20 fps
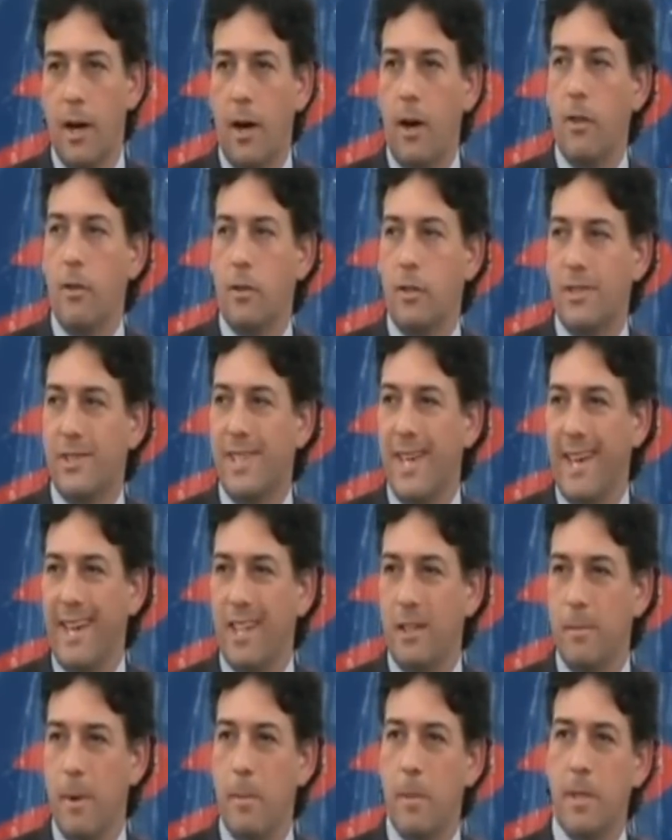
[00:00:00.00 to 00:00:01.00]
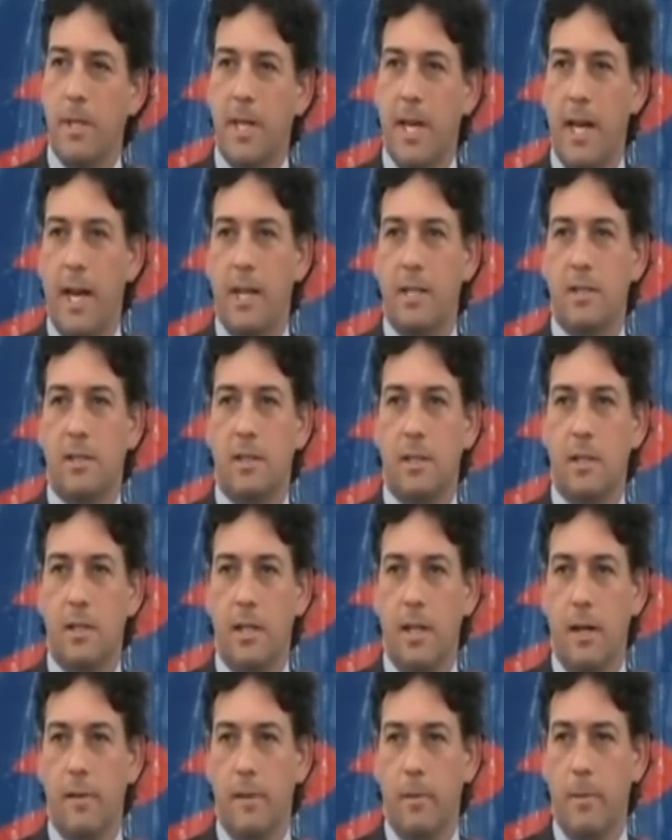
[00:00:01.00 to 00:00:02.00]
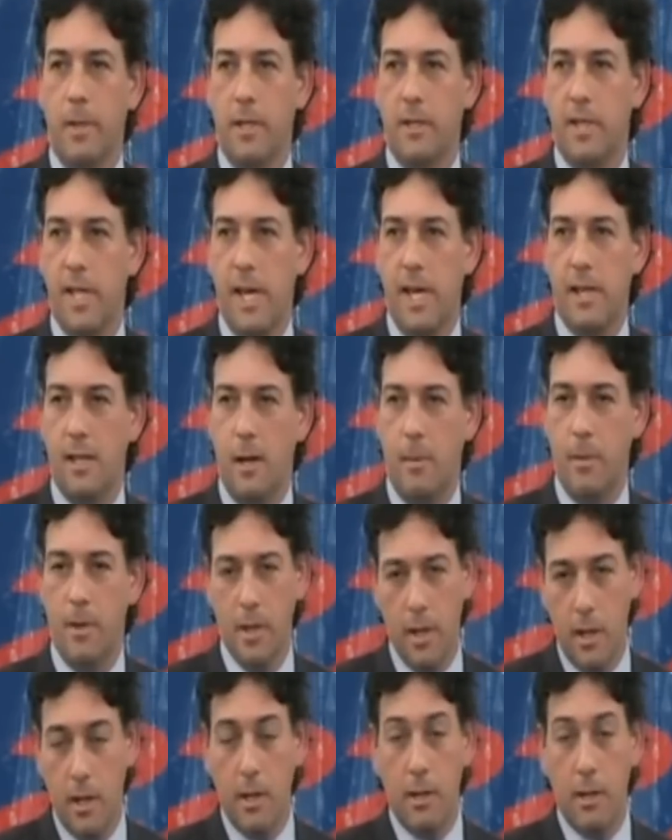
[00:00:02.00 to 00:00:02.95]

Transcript: other Second Amendment case that had ever been taken up